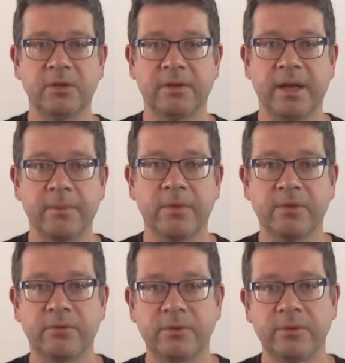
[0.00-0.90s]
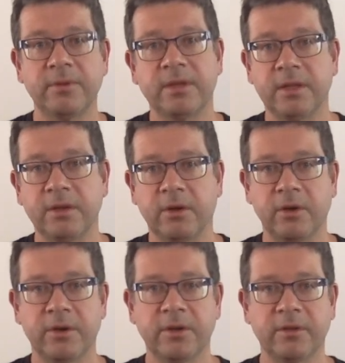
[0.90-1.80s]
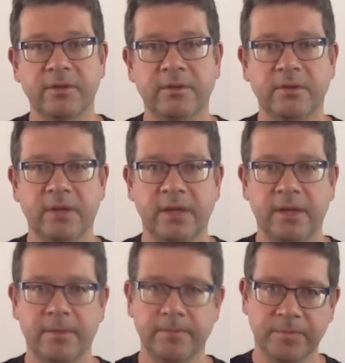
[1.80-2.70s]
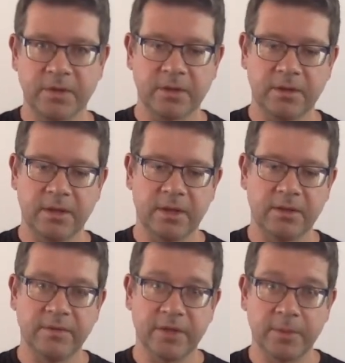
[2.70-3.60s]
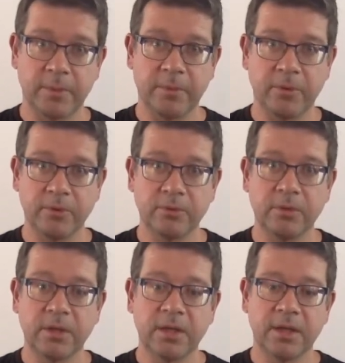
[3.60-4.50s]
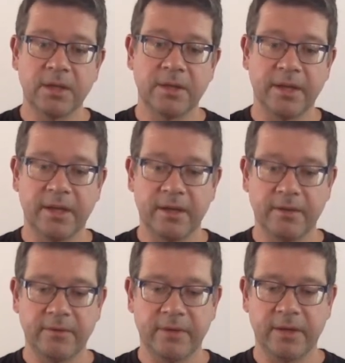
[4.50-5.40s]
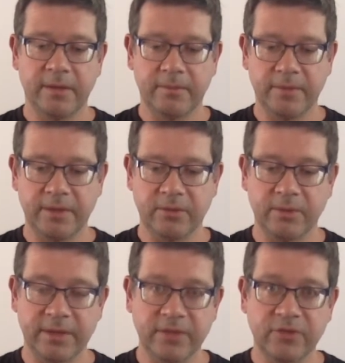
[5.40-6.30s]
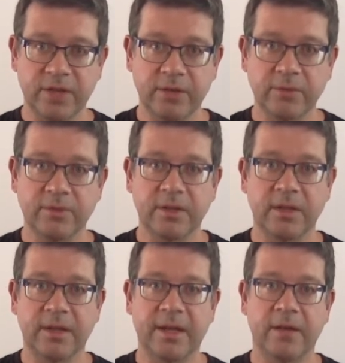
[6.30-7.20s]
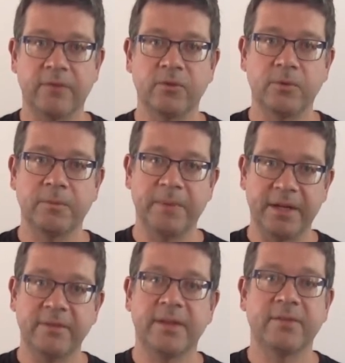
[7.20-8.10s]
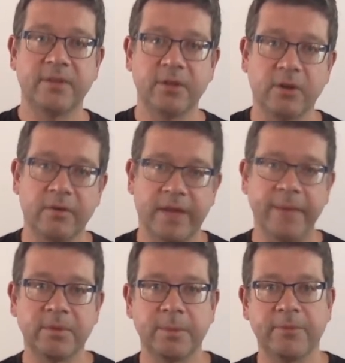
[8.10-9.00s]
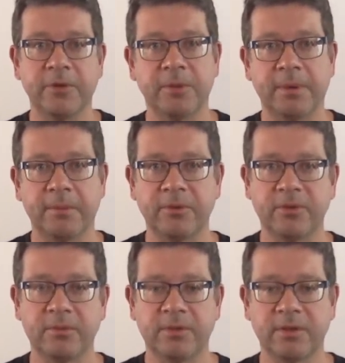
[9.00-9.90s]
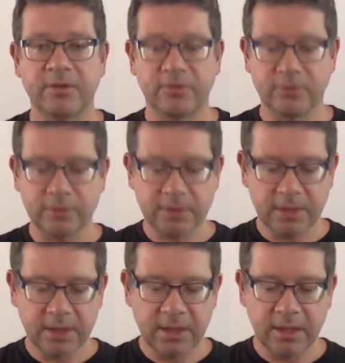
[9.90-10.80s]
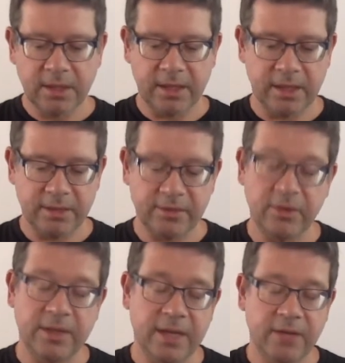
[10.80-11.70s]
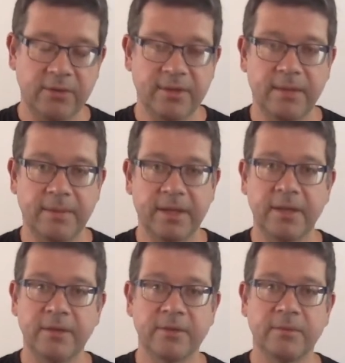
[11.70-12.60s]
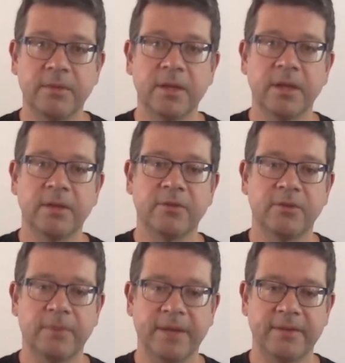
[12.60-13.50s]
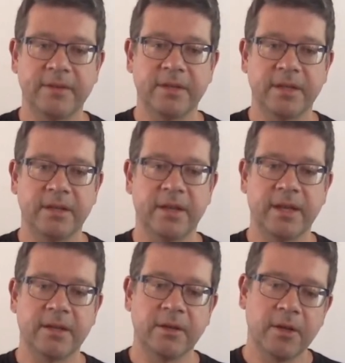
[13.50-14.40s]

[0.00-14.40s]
your app through the Oculus developer portal. They have these release channels that allow for beta testing of apps before you publish them to the store. So you can use that mechanism to basically like